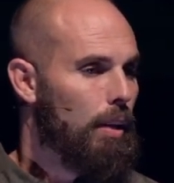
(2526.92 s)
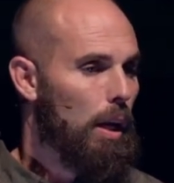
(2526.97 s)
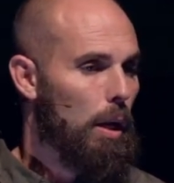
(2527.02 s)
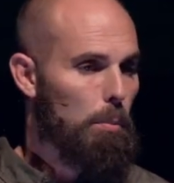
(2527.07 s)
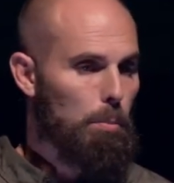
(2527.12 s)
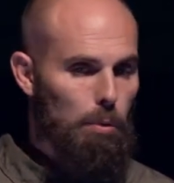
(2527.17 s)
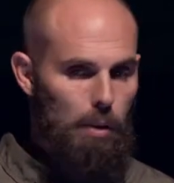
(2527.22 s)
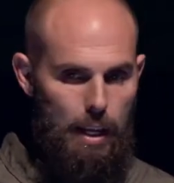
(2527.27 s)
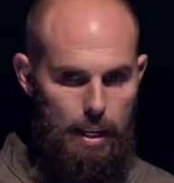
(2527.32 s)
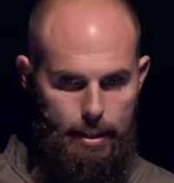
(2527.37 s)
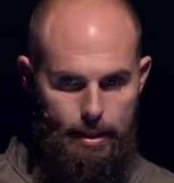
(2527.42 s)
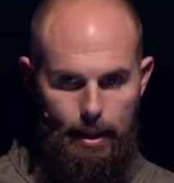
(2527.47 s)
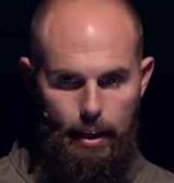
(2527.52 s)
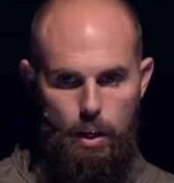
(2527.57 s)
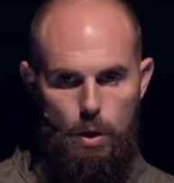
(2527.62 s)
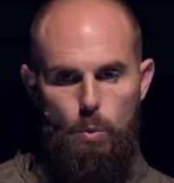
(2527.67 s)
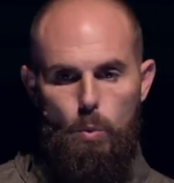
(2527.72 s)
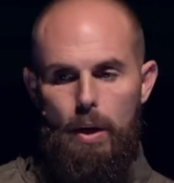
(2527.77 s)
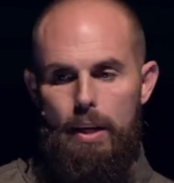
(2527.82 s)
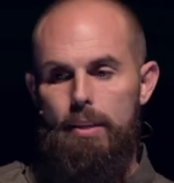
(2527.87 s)
a blessing
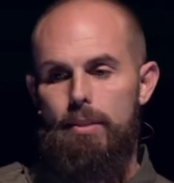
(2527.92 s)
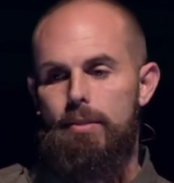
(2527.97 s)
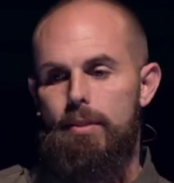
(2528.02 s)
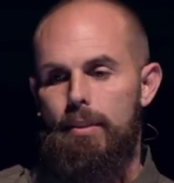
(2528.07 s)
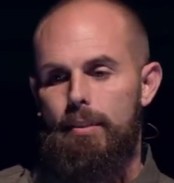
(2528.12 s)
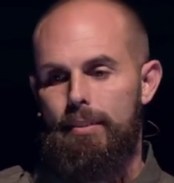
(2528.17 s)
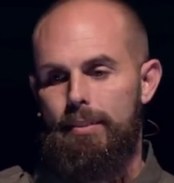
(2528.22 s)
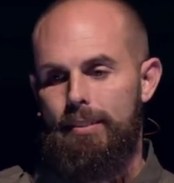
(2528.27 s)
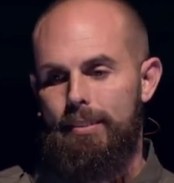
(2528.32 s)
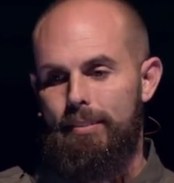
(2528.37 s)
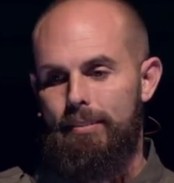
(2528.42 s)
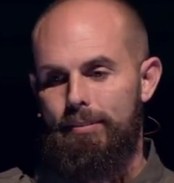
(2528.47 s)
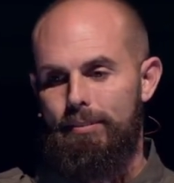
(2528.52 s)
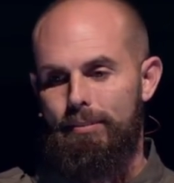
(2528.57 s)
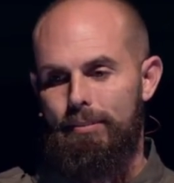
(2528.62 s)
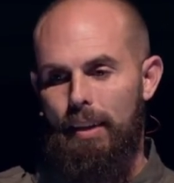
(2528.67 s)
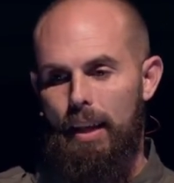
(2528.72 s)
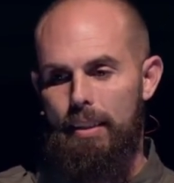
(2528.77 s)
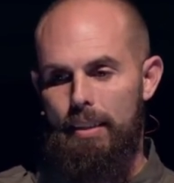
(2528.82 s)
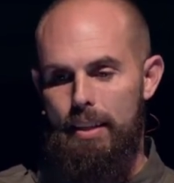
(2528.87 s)
awaits us.
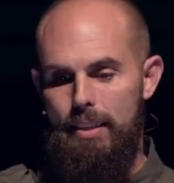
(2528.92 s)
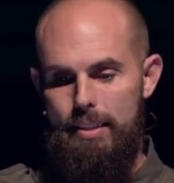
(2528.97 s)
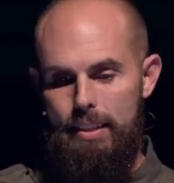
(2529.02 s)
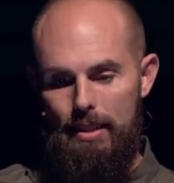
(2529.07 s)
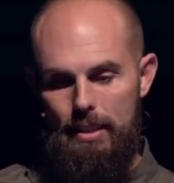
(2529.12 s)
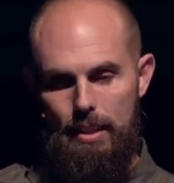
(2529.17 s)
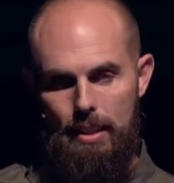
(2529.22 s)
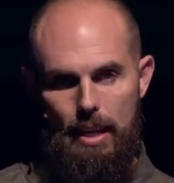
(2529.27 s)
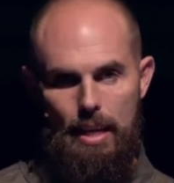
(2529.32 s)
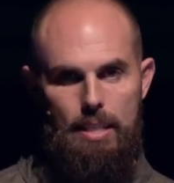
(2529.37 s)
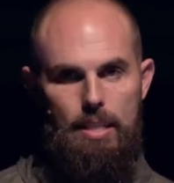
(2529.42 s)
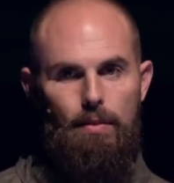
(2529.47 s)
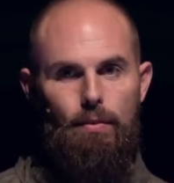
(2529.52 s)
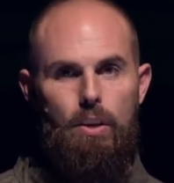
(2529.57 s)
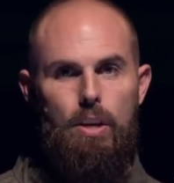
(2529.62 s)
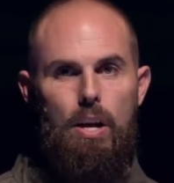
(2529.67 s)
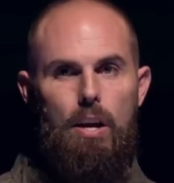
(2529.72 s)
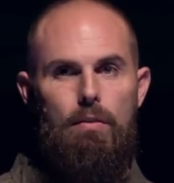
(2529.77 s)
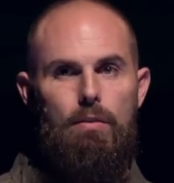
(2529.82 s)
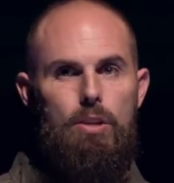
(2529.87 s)
And this is less of a
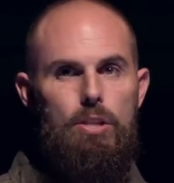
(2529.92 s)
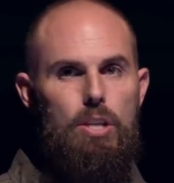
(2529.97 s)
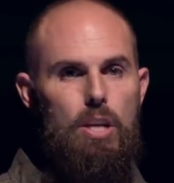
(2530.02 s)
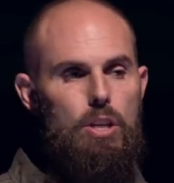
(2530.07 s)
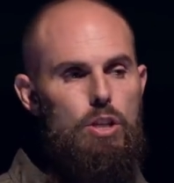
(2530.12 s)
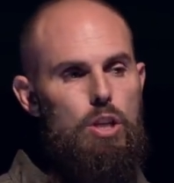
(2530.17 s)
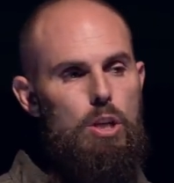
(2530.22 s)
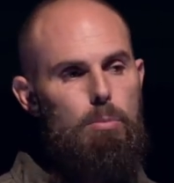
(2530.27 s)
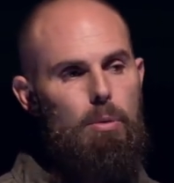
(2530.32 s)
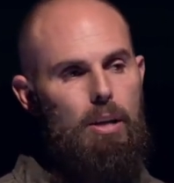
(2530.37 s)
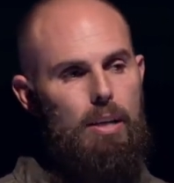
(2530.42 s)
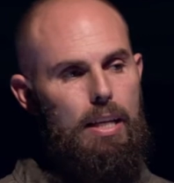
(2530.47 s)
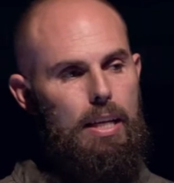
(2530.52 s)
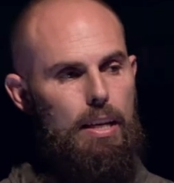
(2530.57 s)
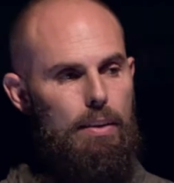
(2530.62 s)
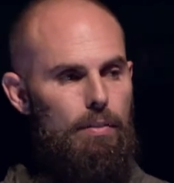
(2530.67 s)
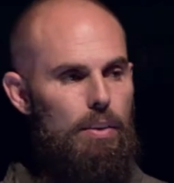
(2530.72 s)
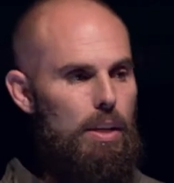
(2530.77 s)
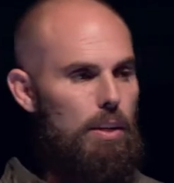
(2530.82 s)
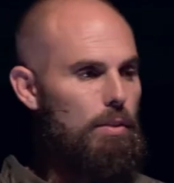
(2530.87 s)
conversation about
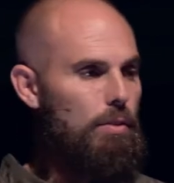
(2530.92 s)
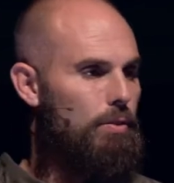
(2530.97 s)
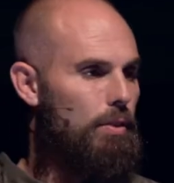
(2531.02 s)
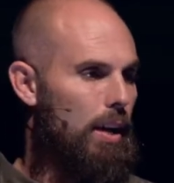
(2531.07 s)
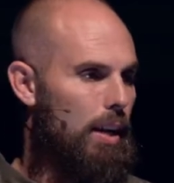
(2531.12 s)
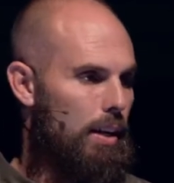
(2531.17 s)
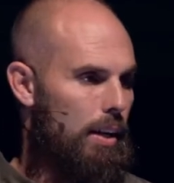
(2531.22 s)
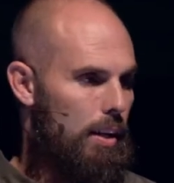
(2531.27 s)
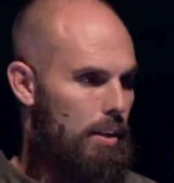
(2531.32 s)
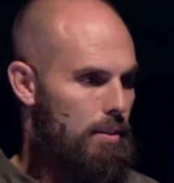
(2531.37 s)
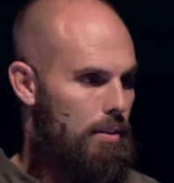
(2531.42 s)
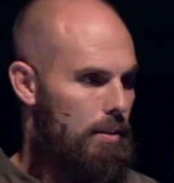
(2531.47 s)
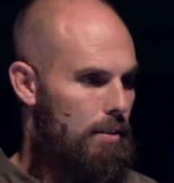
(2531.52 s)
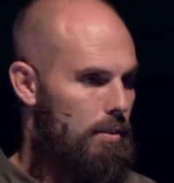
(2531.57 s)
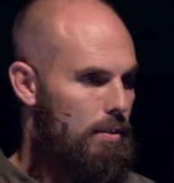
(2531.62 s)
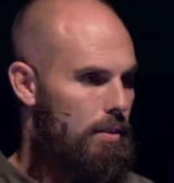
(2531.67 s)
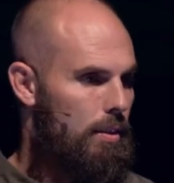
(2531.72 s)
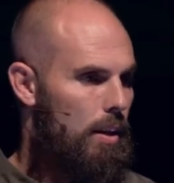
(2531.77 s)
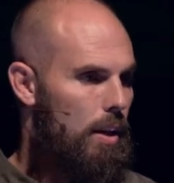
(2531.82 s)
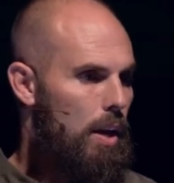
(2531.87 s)
giving and
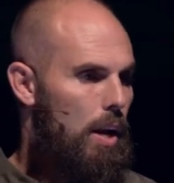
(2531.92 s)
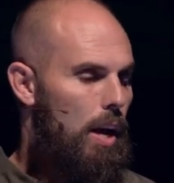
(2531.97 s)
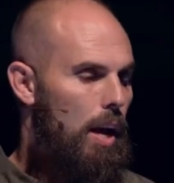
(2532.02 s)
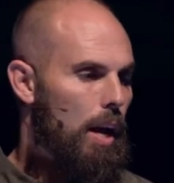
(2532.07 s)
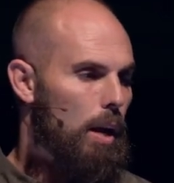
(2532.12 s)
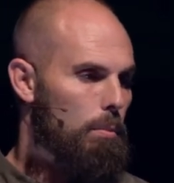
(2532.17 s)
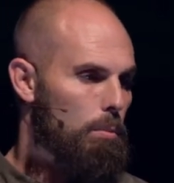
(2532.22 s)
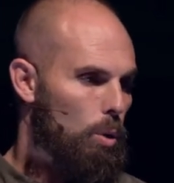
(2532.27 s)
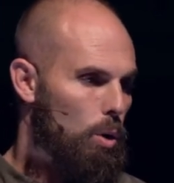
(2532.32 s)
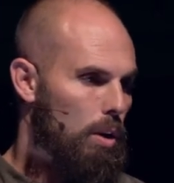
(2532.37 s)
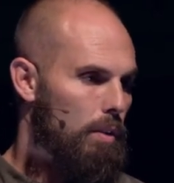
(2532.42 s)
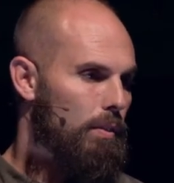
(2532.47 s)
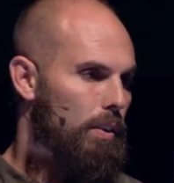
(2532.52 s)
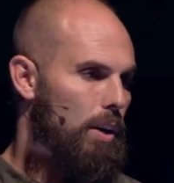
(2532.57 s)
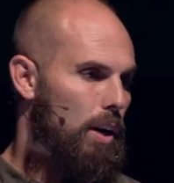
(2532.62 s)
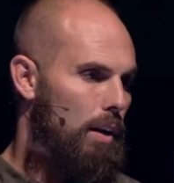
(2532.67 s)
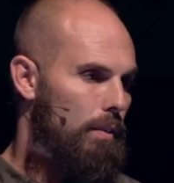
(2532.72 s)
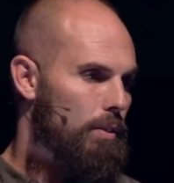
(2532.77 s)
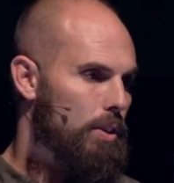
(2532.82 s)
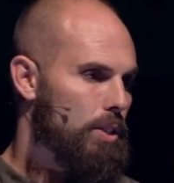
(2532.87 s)
finances and more of a
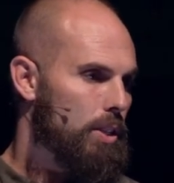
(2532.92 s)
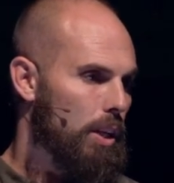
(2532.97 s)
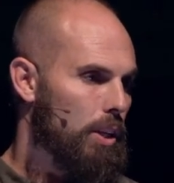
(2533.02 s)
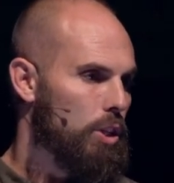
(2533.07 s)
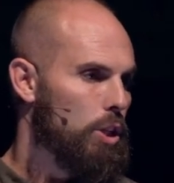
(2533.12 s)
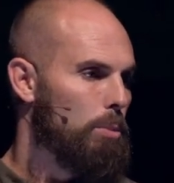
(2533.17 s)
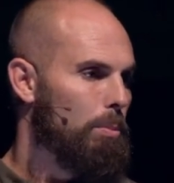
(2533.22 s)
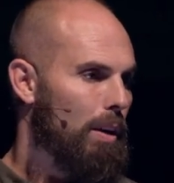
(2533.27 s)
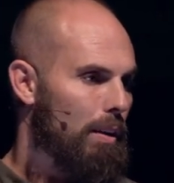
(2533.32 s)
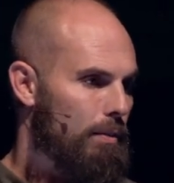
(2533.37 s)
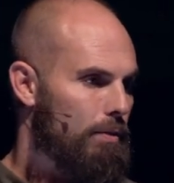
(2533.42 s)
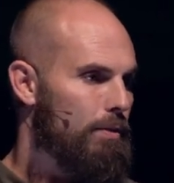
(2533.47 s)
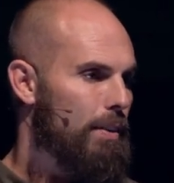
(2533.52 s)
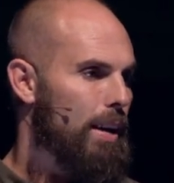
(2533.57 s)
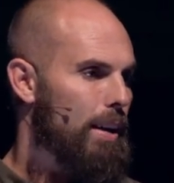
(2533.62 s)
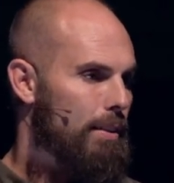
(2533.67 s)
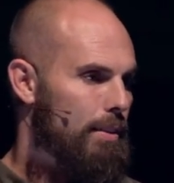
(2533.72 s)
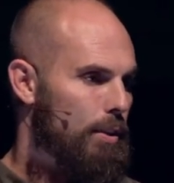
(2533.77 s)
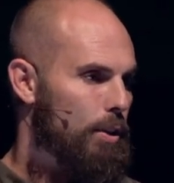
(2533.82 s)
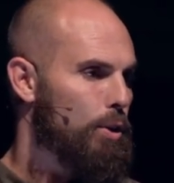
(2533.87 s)
conversation about
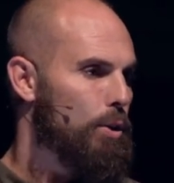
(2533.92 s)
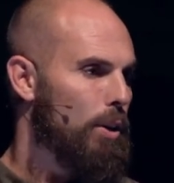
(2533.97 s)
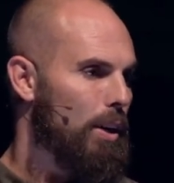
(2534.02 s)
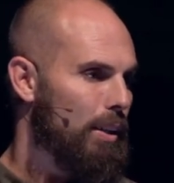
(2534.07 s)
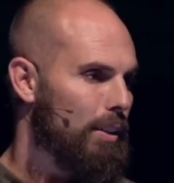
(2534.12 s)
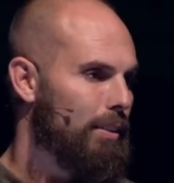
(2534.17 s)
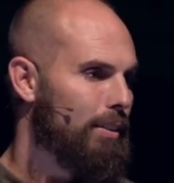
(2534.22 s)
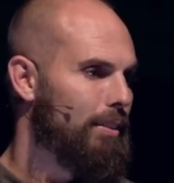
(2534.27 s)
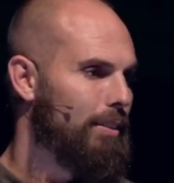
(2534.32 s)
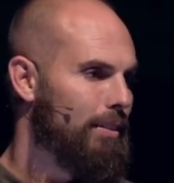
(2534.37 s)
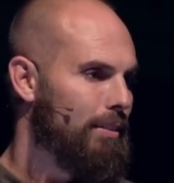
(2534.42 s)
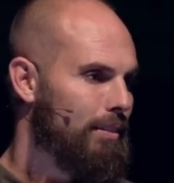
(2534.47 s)
faith and trust.